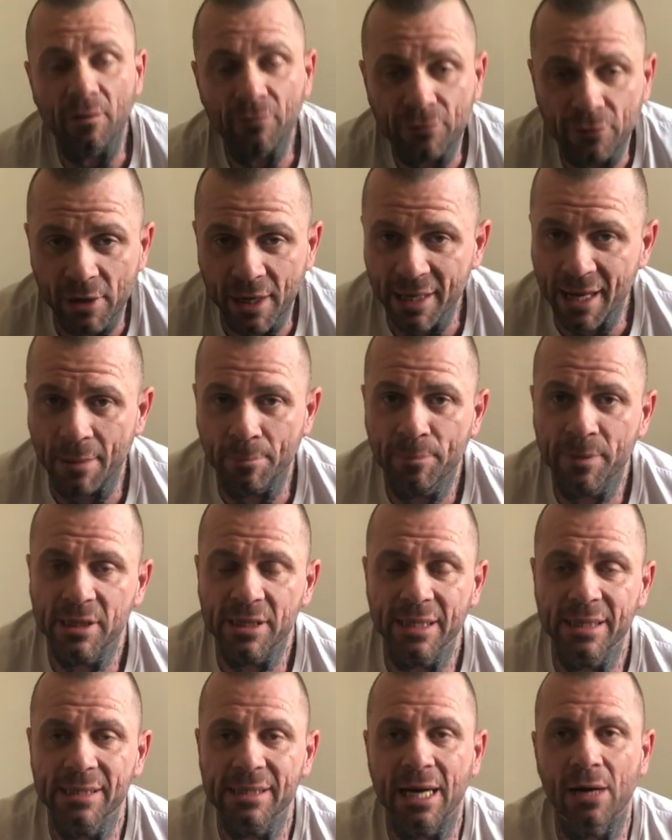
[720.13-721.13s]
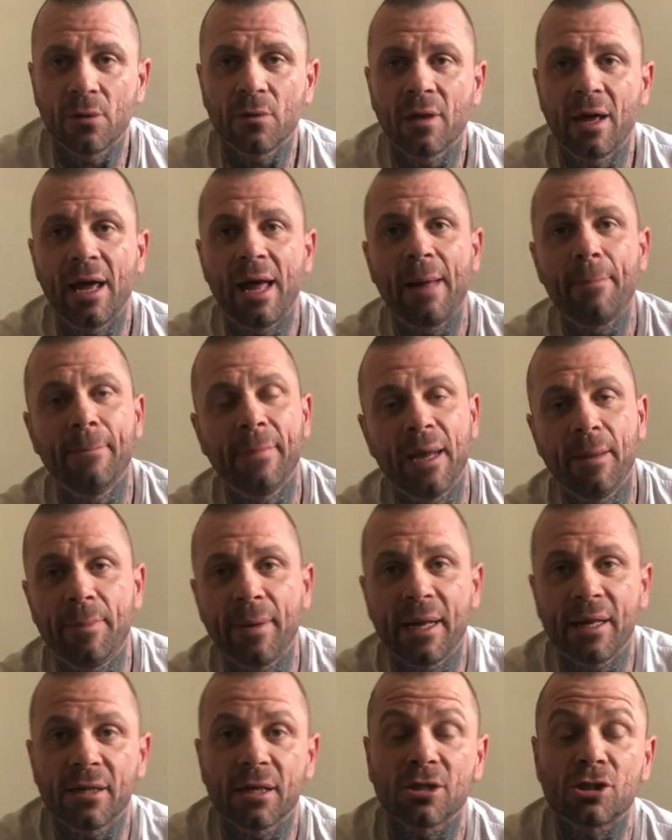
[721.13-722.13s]
for any amputees out there,
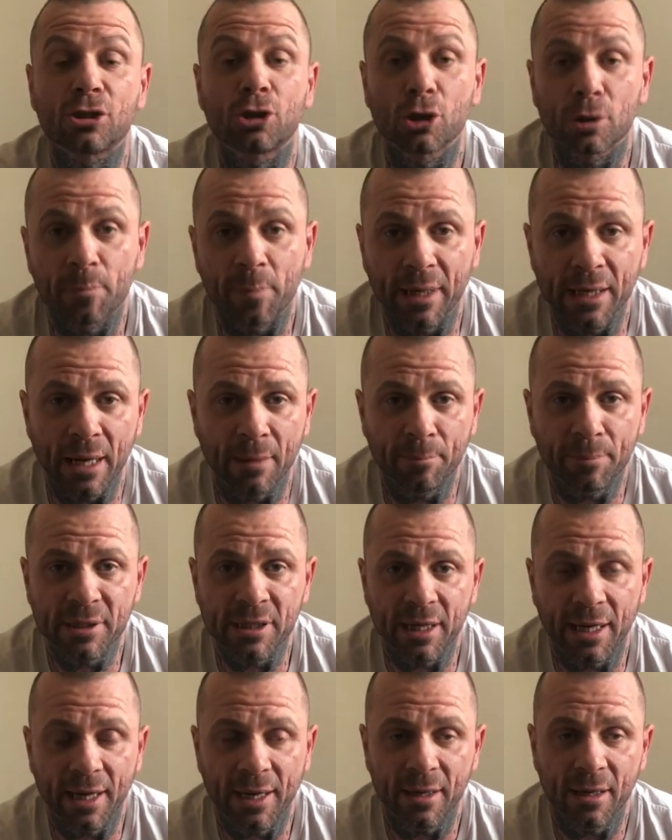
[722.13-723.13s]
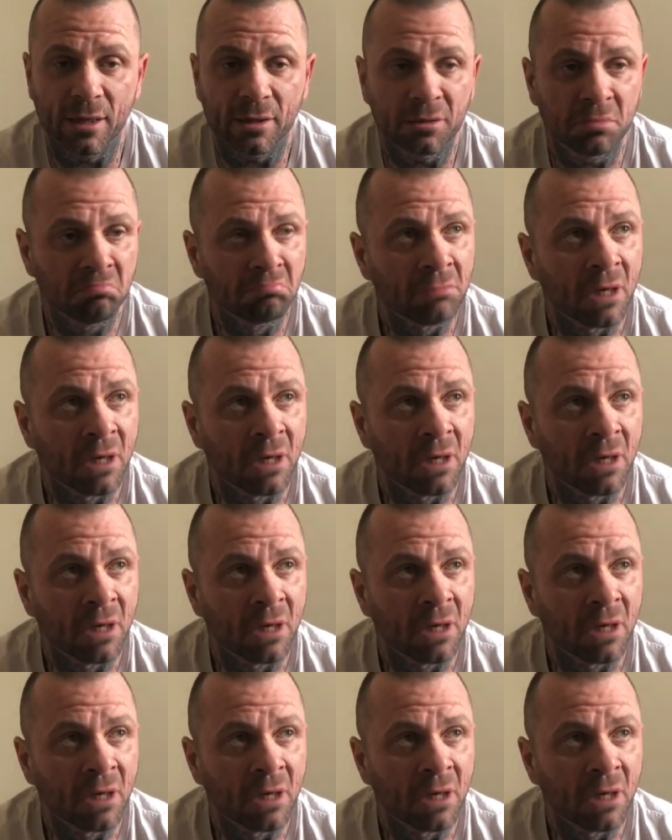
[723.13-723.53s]
maybe that's just been amputated